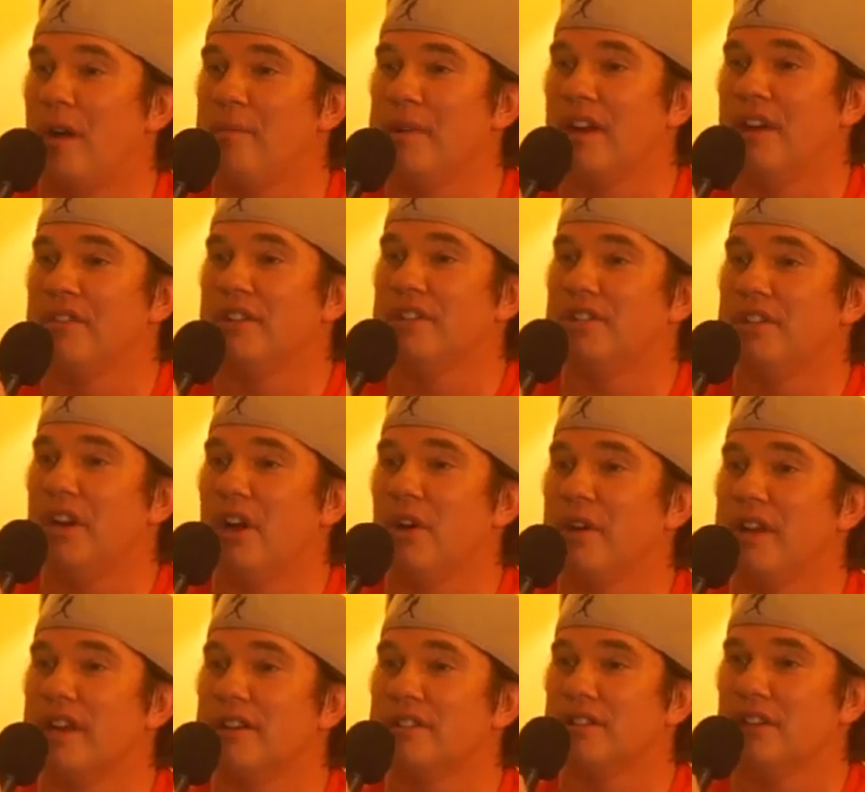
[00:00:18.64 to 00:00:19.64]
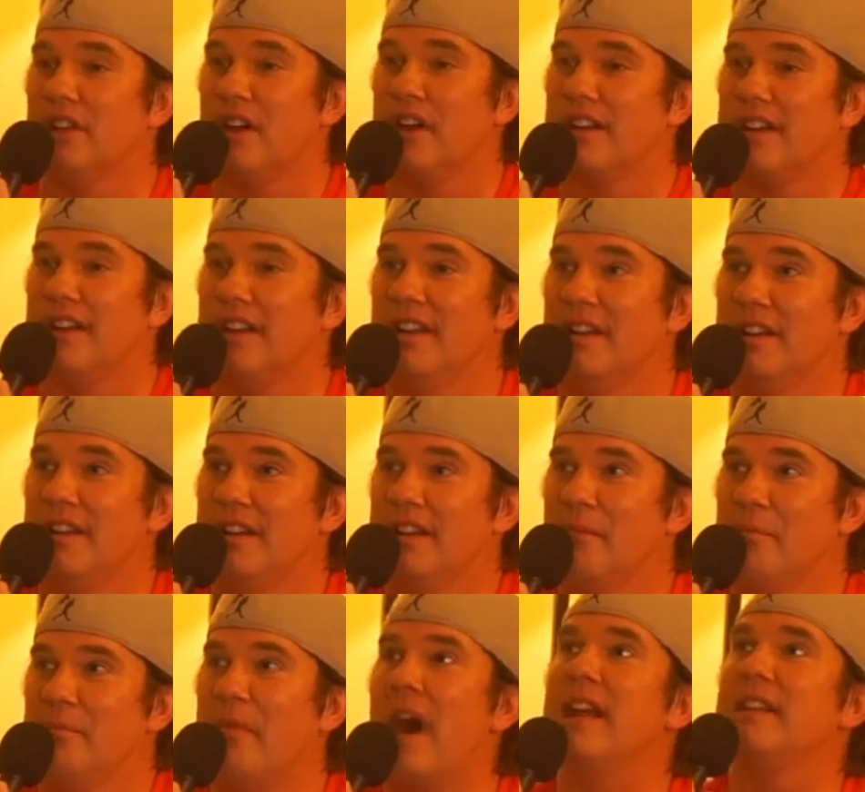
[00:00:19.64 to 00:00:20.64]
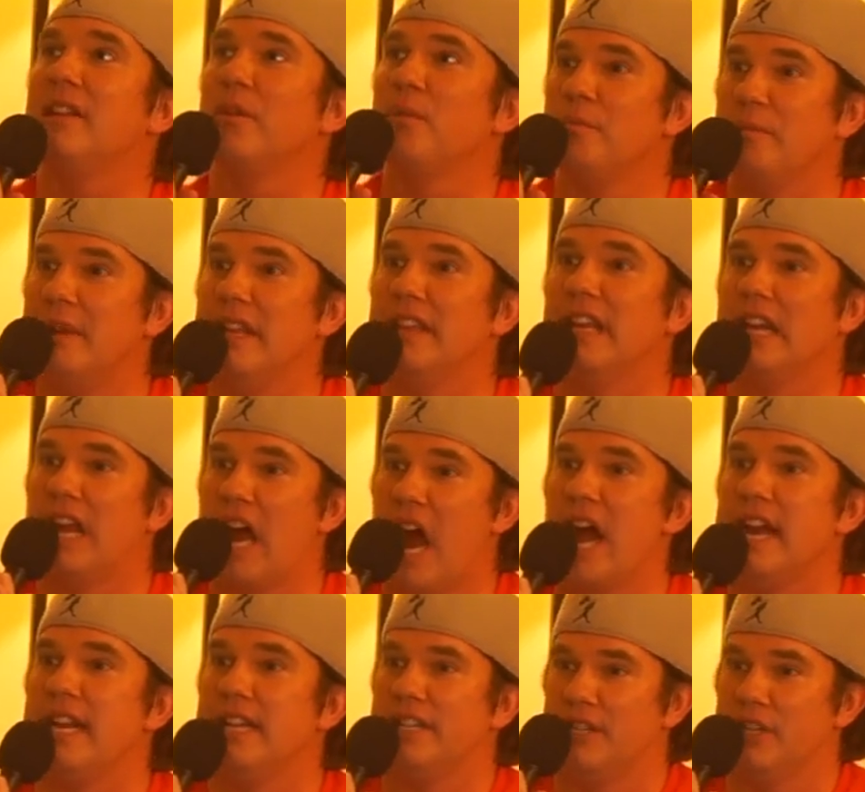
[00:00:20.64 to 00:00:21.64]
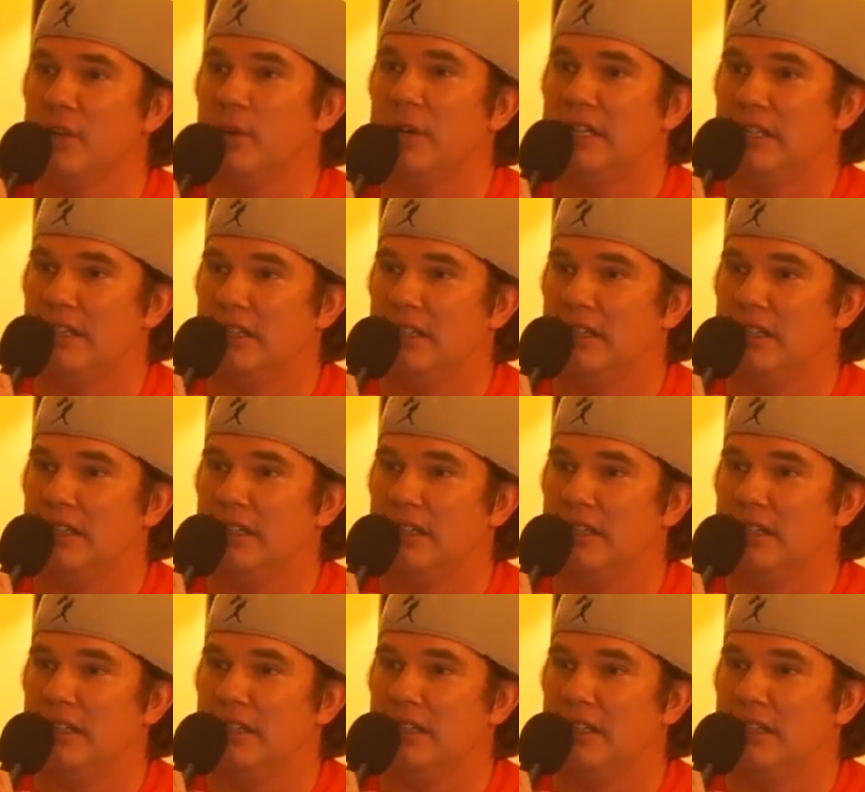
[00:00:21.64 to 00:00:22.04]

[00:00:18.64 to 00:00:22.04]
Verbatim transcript: coming on the show, he goes, look, Milo would be the guy to do it.